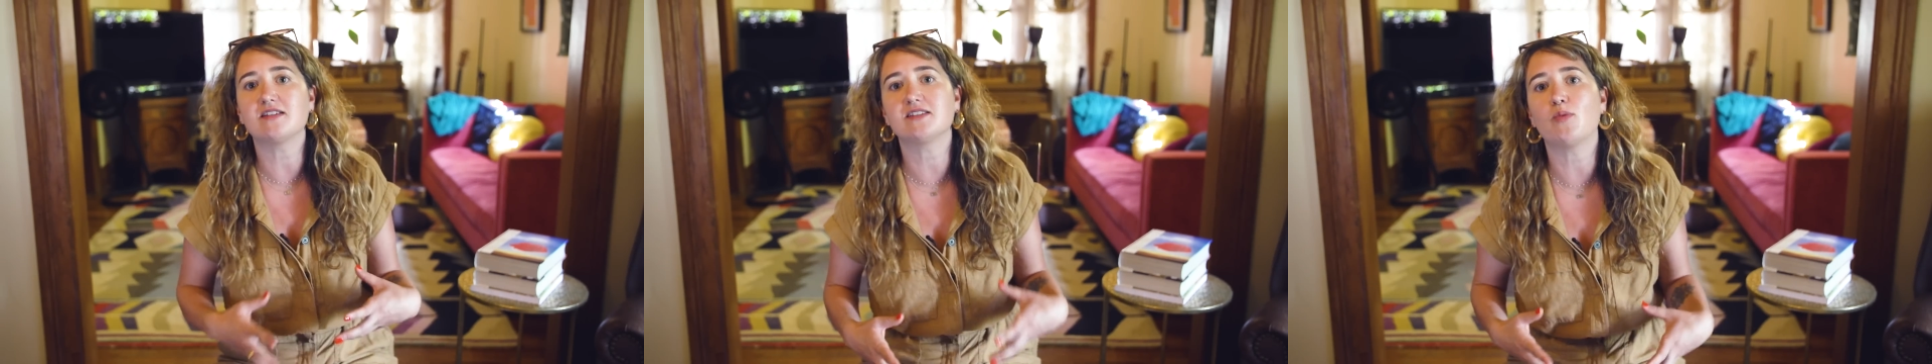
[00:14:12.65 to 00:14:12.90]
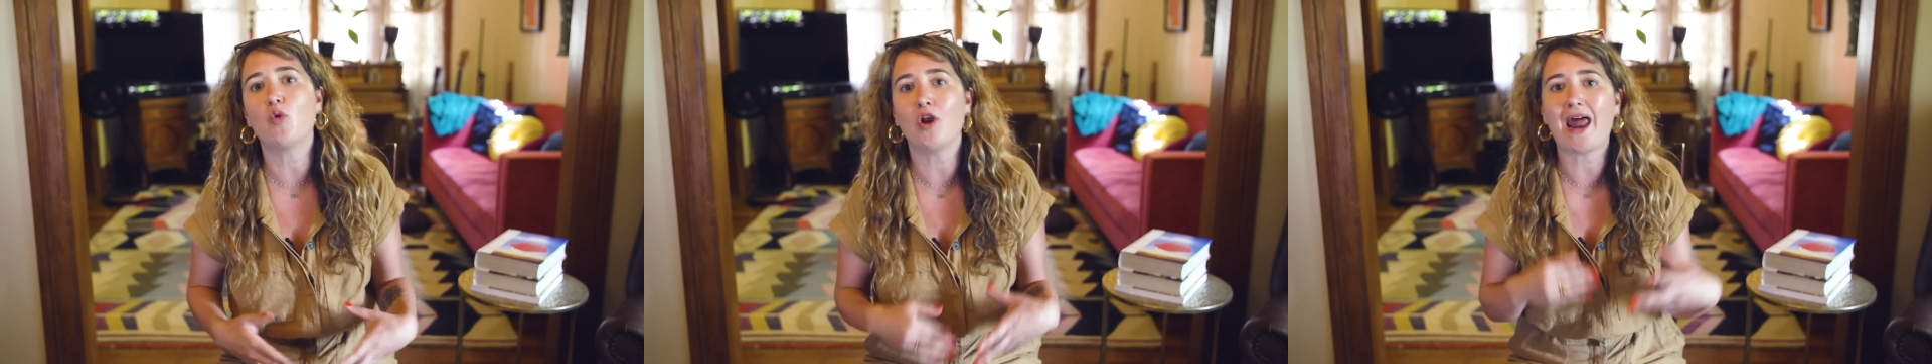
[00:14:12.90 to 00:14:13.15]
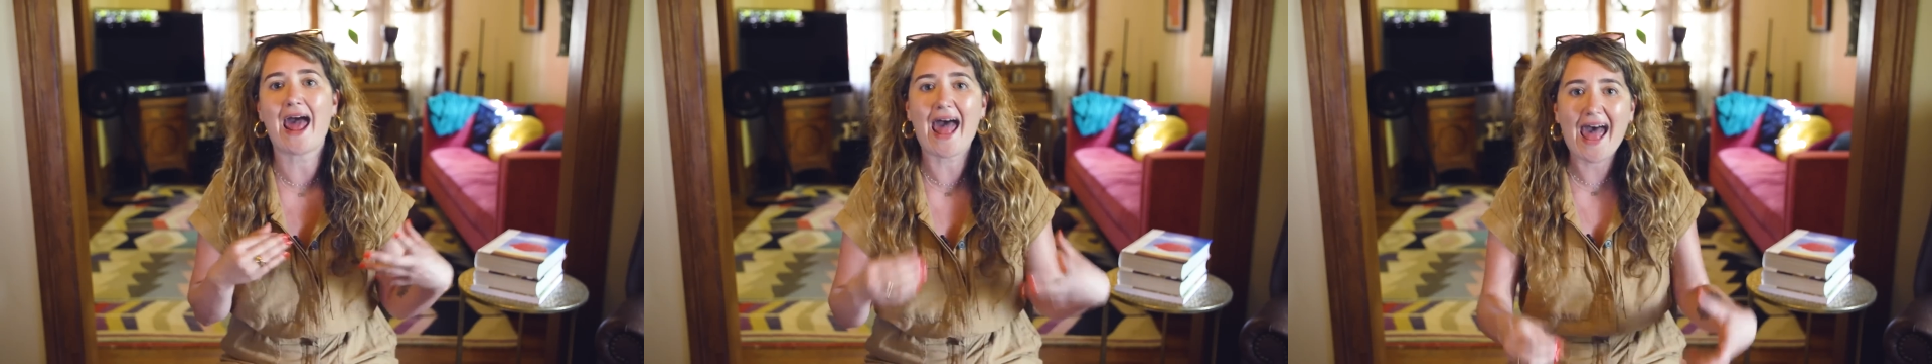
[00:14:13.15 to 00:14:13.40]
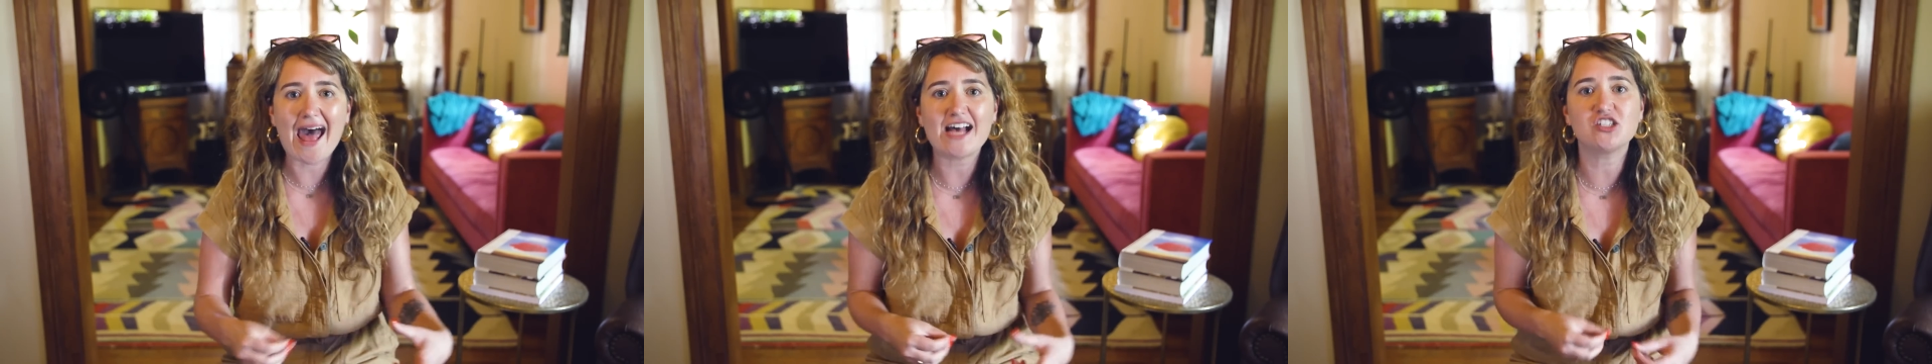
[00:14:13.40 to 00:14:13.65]
that someone
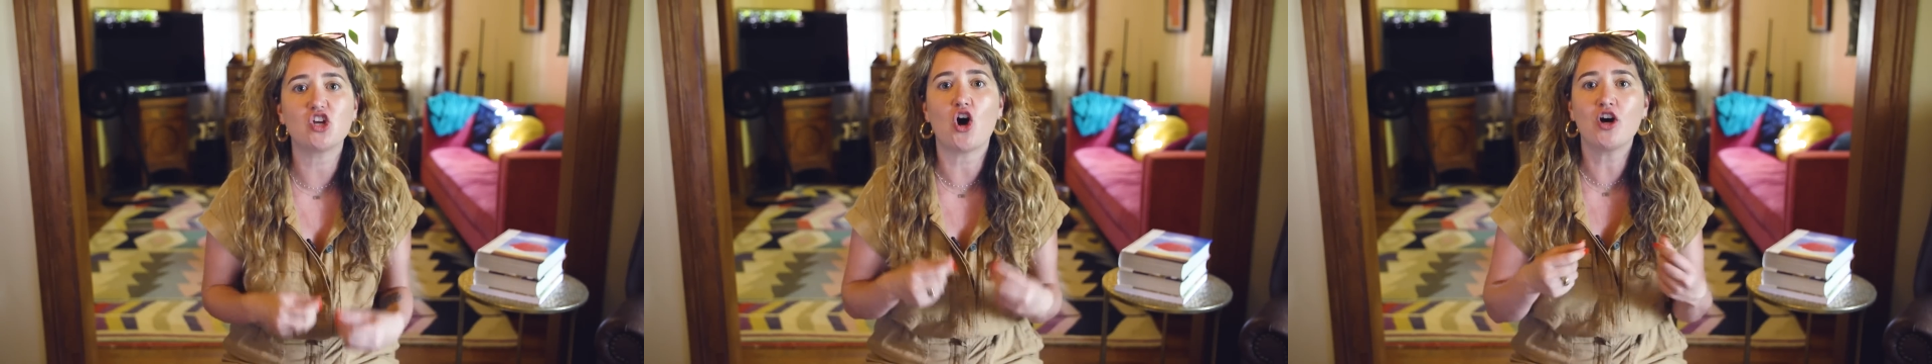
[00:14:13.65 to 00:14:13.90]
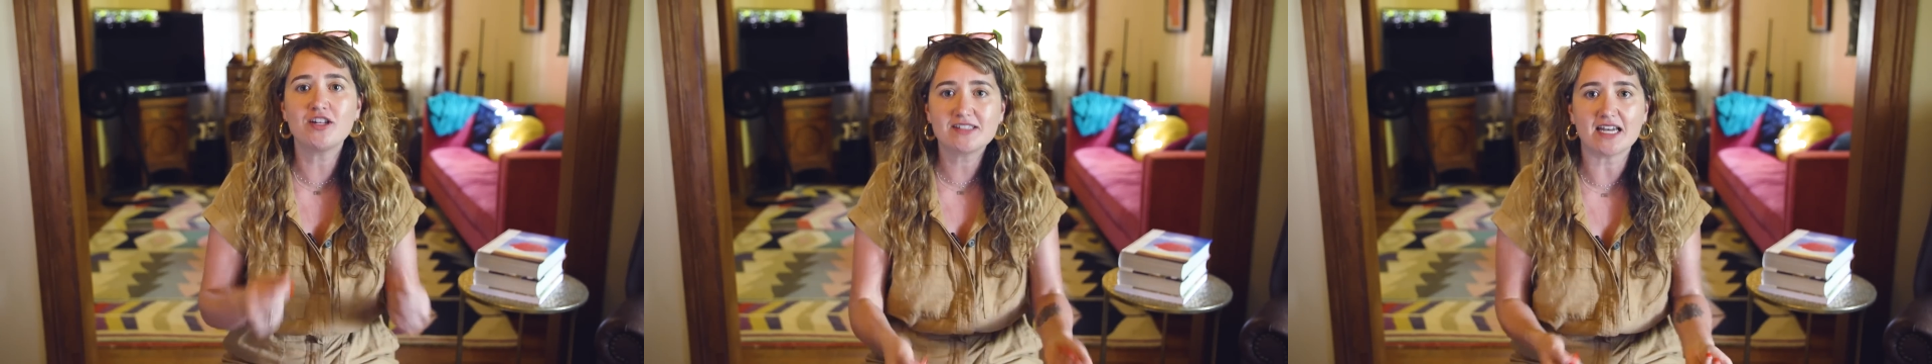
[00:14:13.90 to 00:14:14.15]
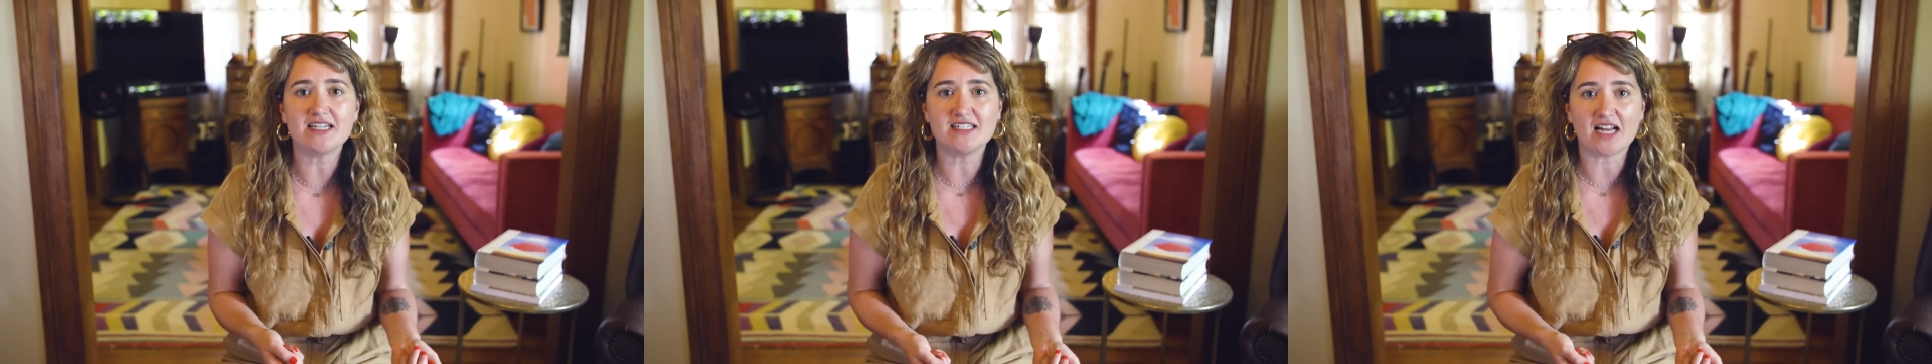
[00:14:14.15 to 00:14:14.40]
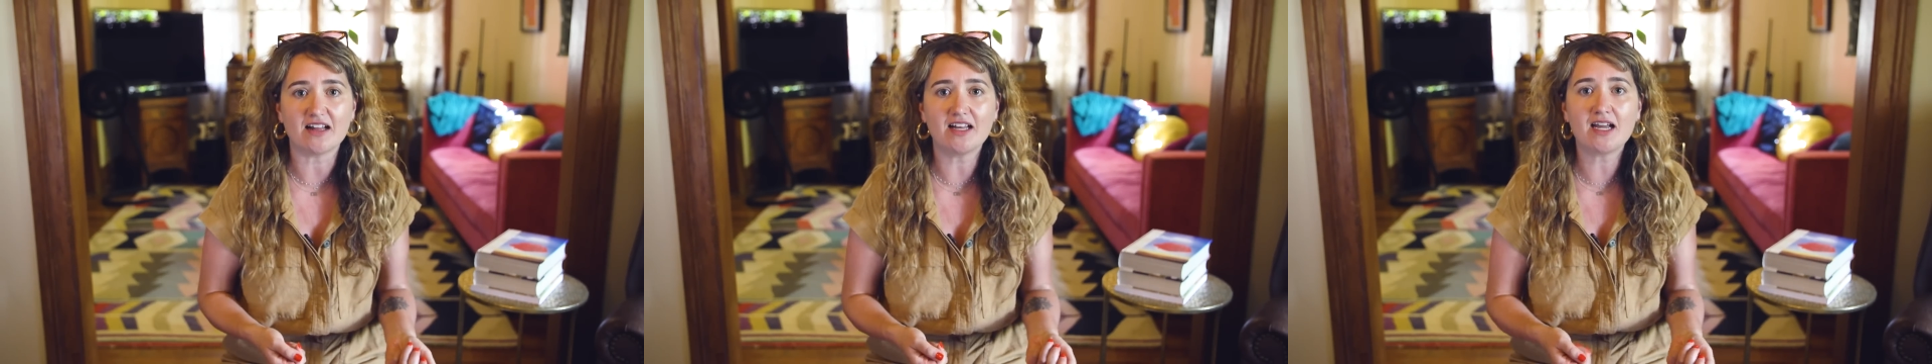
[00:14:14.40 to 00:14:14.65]
has on a
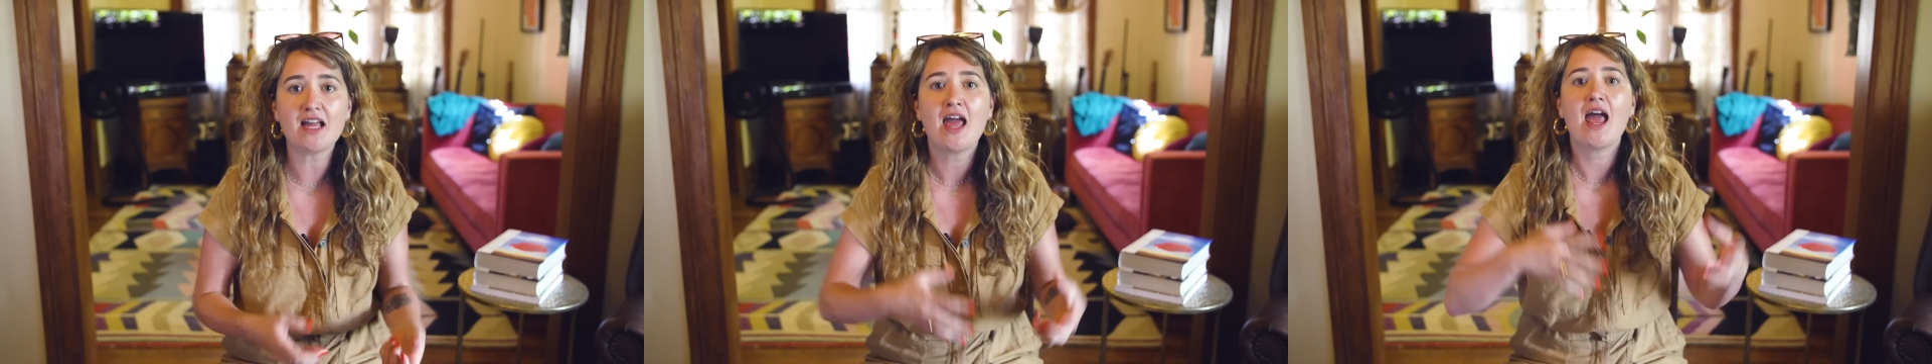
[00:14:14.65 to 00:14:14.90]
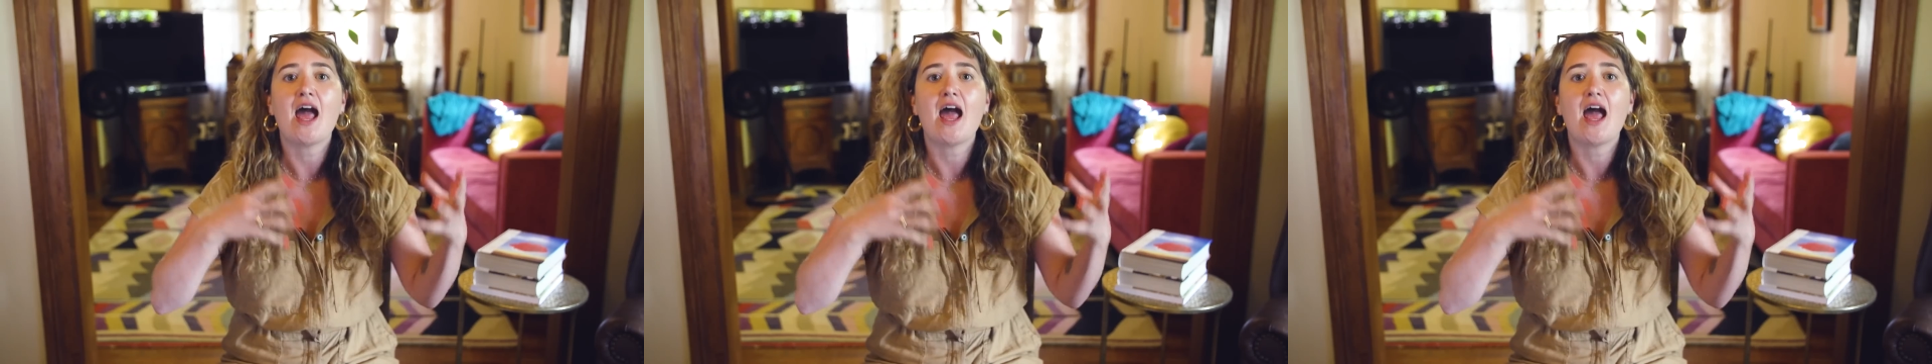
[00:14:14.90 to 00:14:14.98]
psychedelic